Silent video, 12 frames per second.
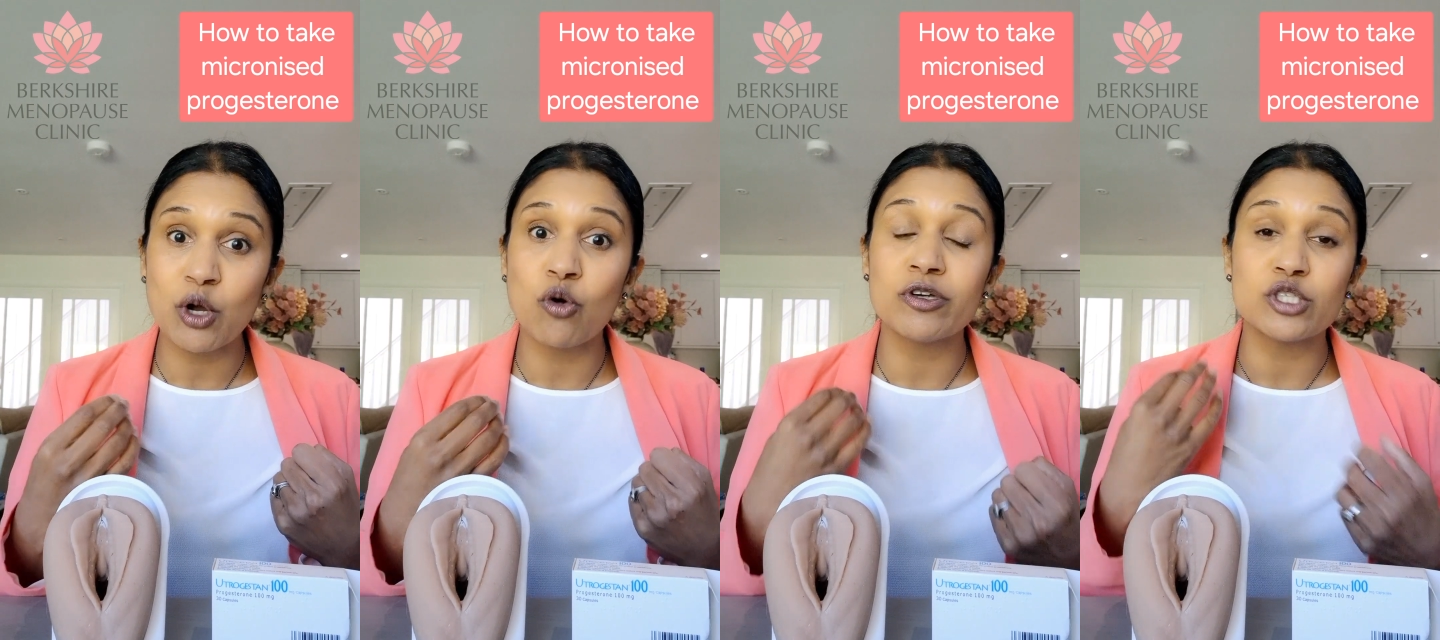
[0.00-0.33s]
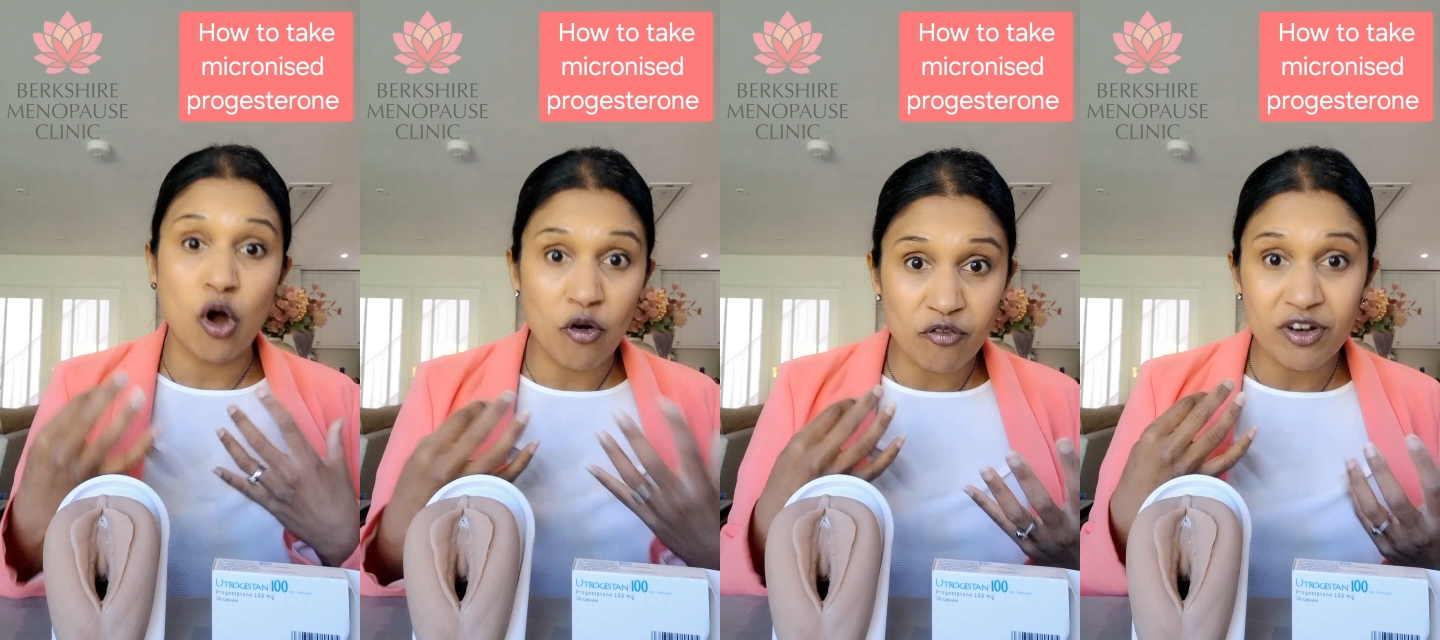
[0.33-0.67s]
or it's
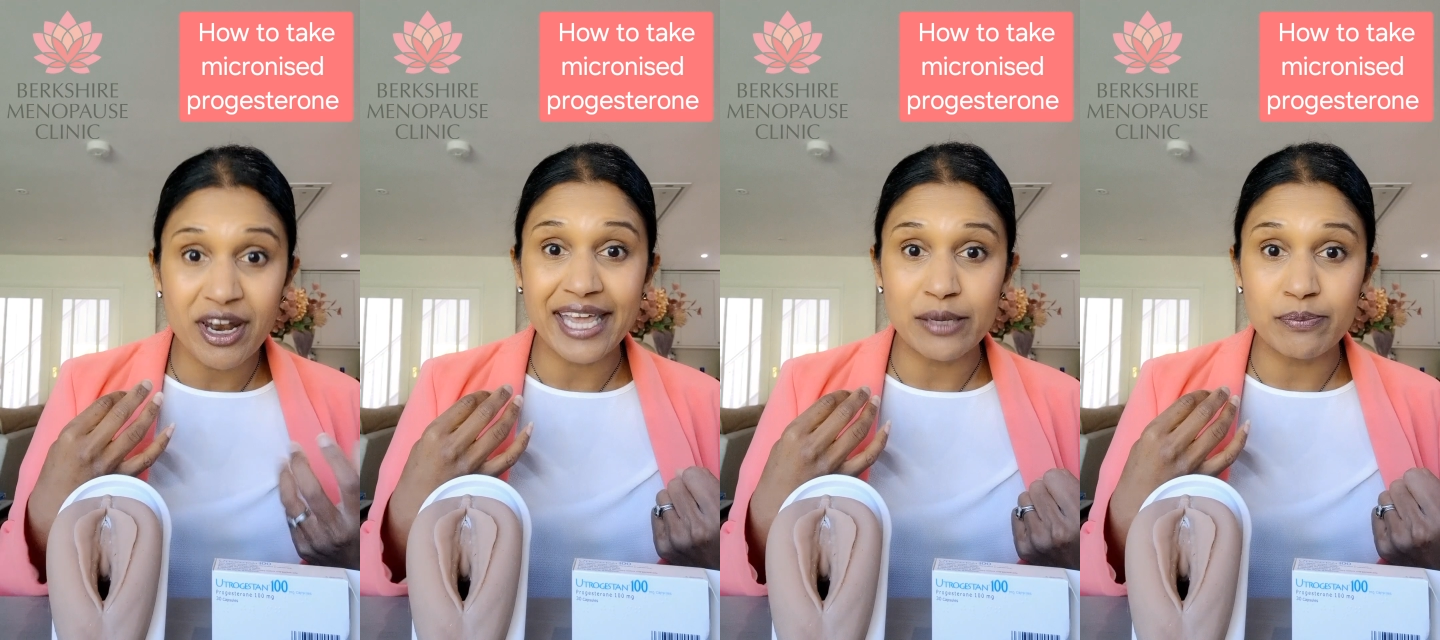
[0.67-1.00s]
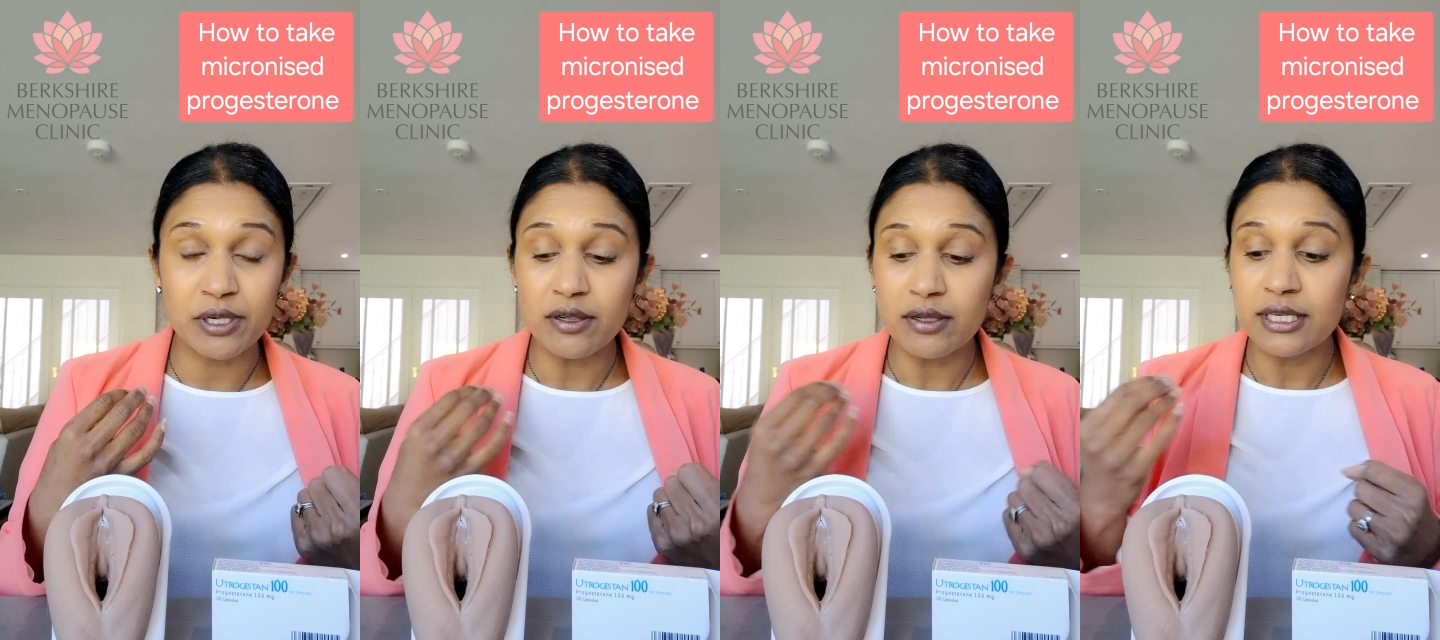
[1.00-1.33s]

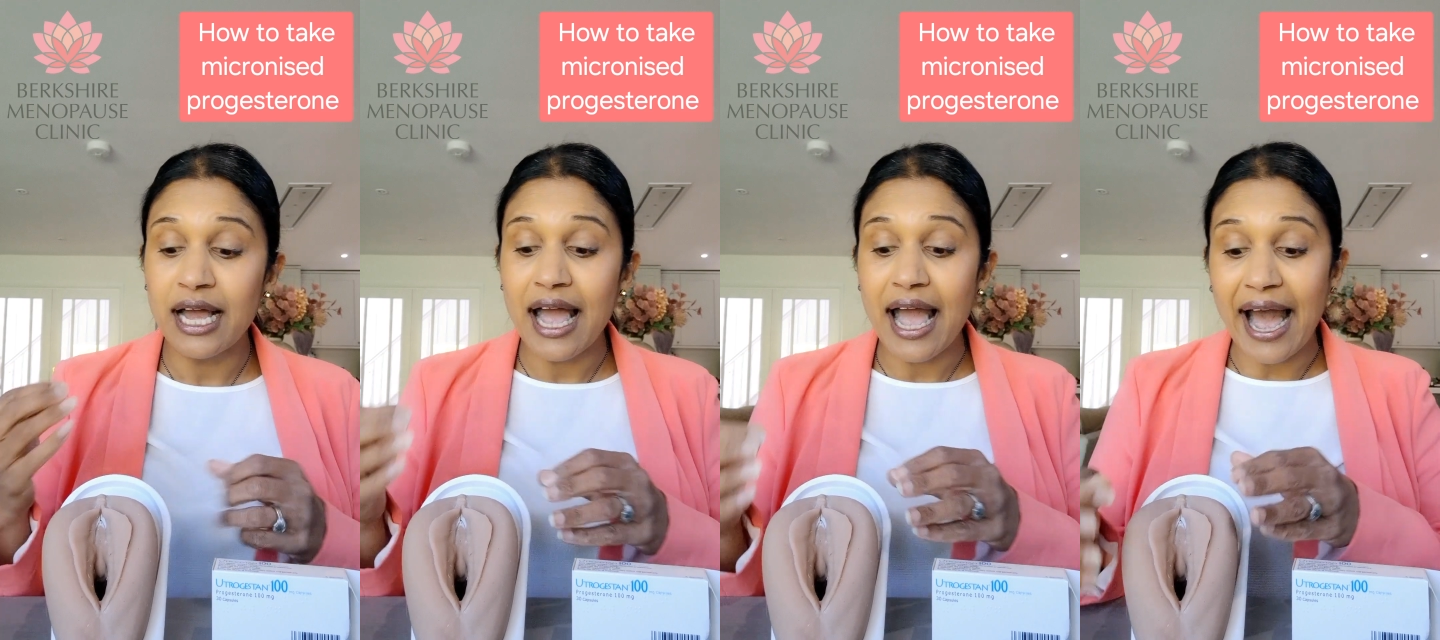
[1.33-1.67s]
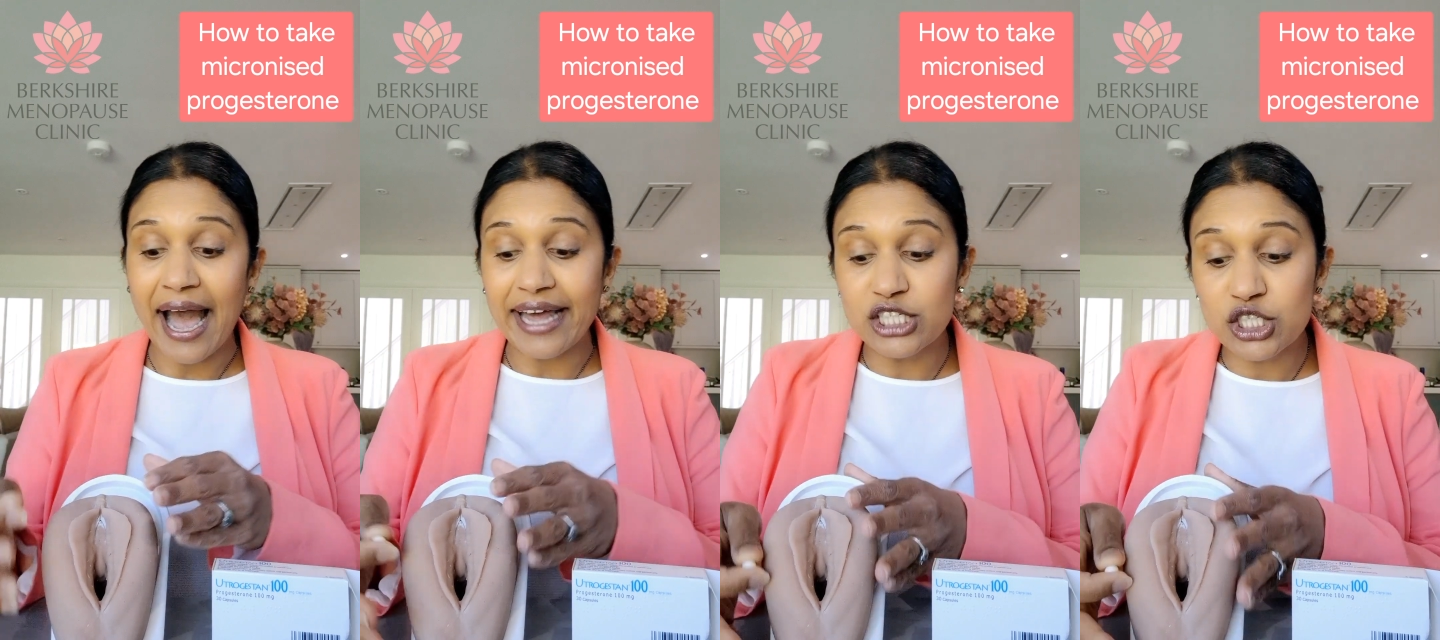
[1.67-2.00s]
off-label.
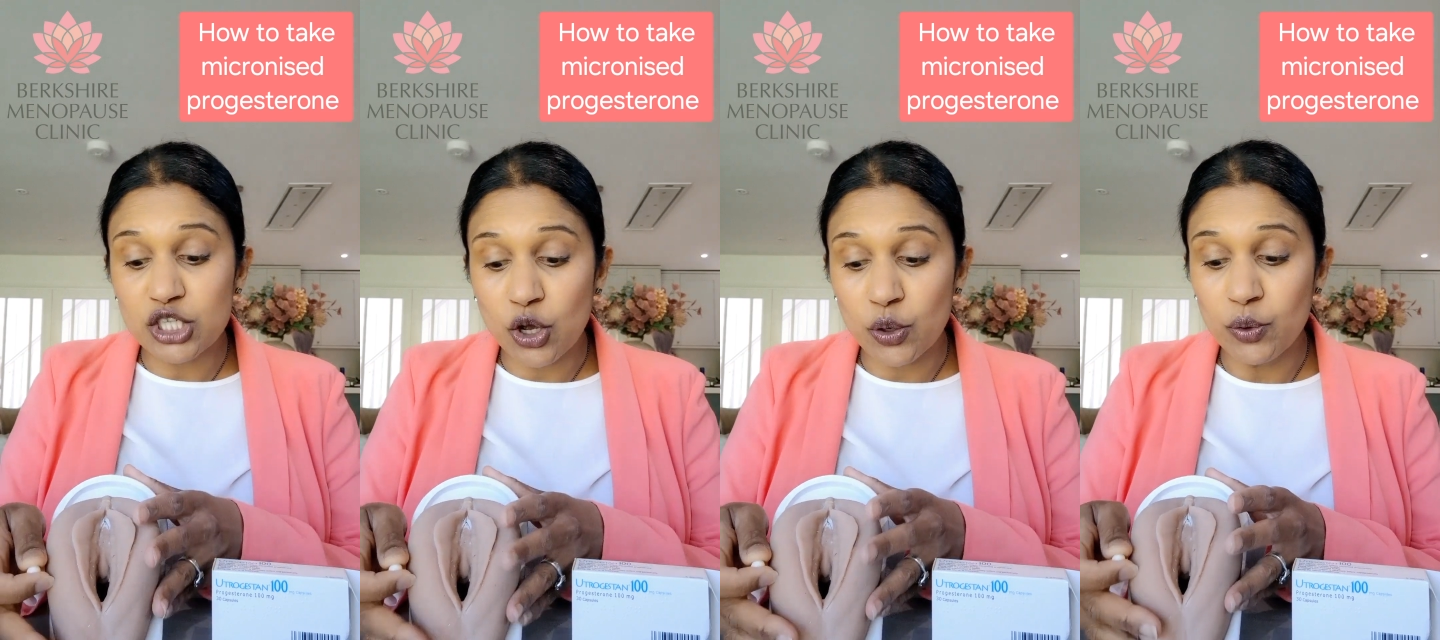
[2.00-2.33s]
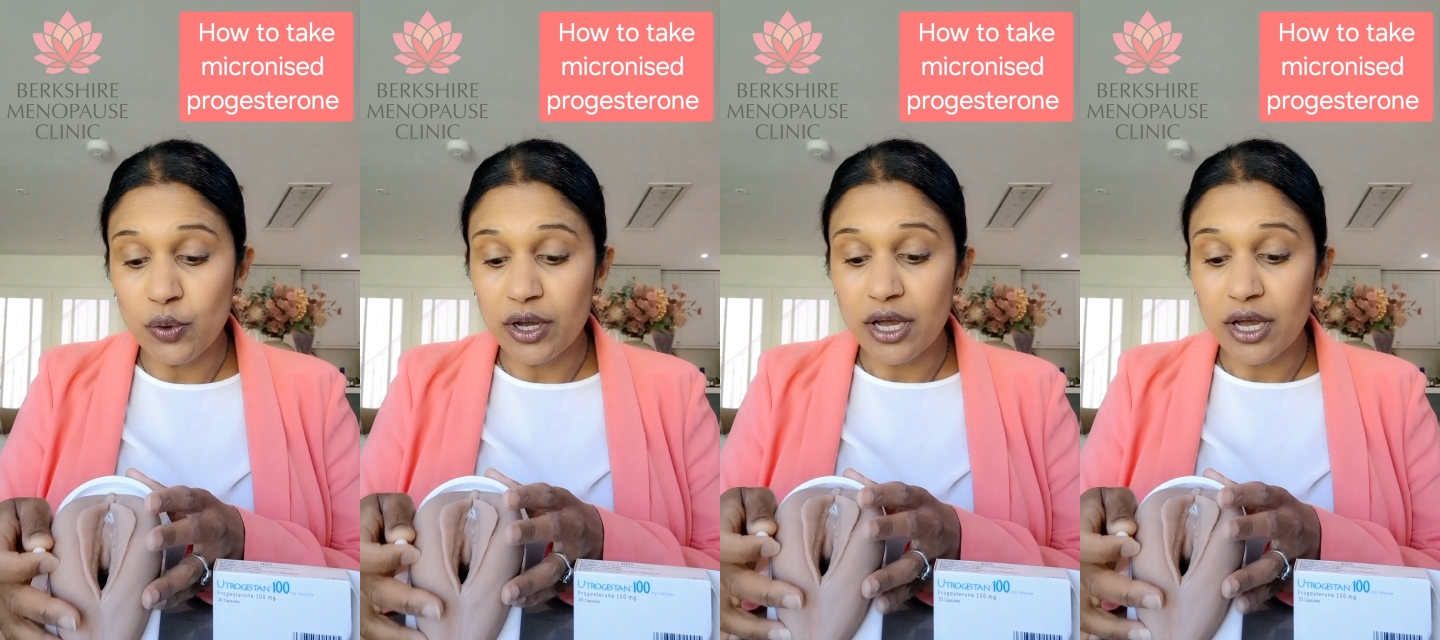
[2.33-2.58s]
And so